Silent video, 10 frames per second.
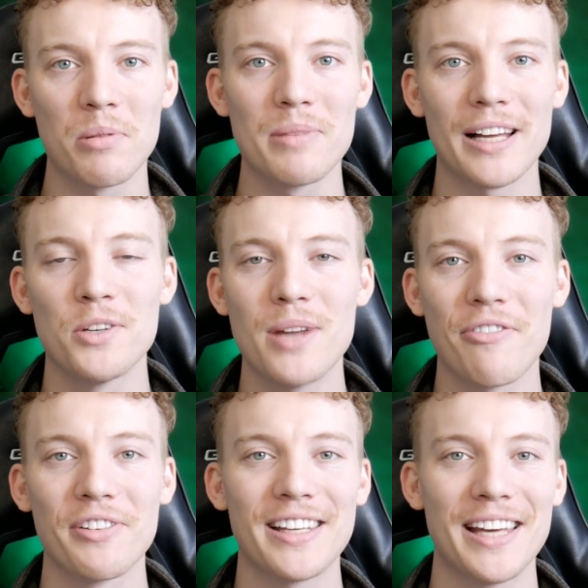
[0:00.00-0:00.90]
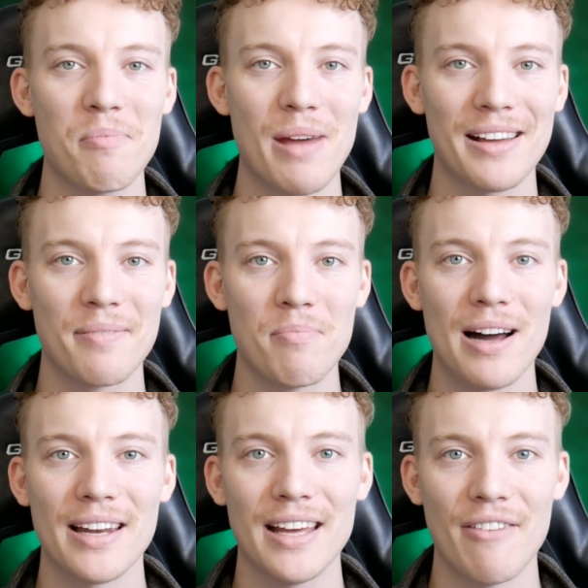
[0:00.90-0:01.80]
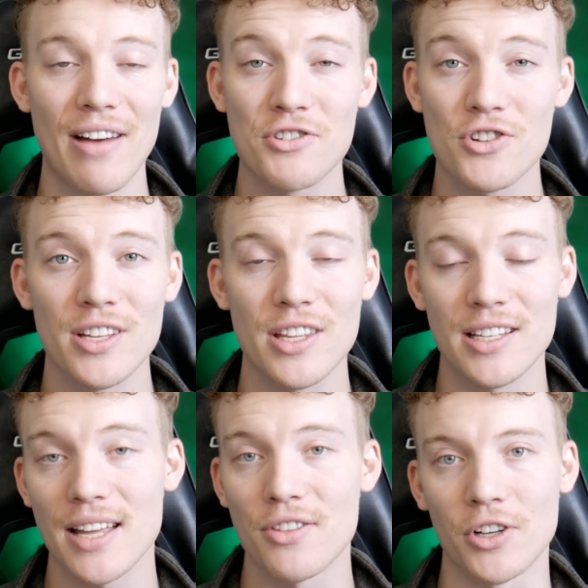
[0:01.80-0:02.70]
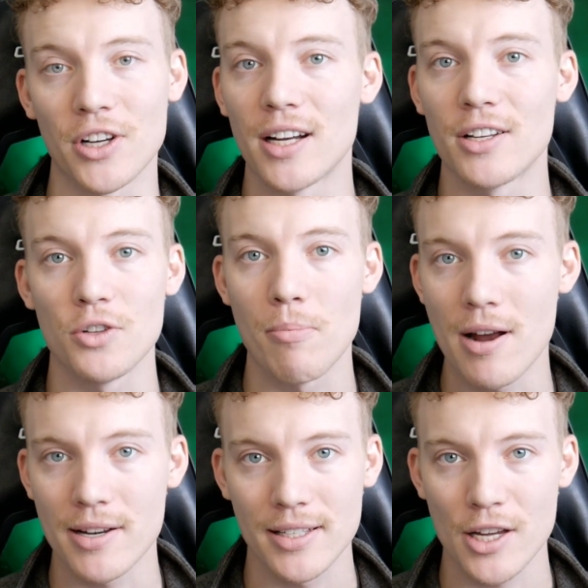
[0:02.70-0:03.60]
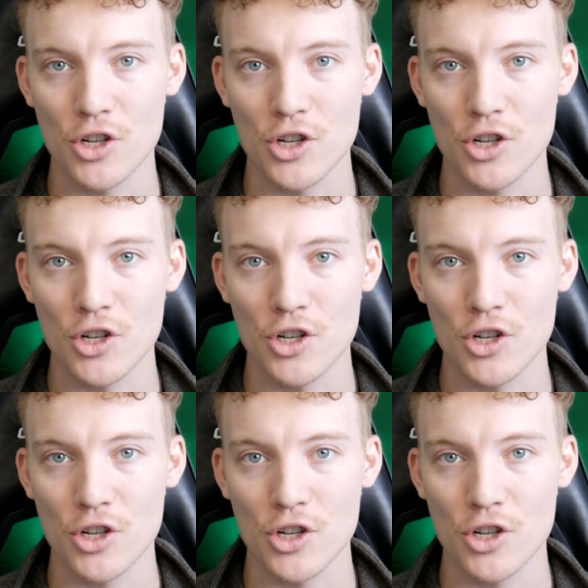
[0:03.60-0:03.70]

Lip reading: Like you definitely can make money eventually. They said they're gonna do a monetization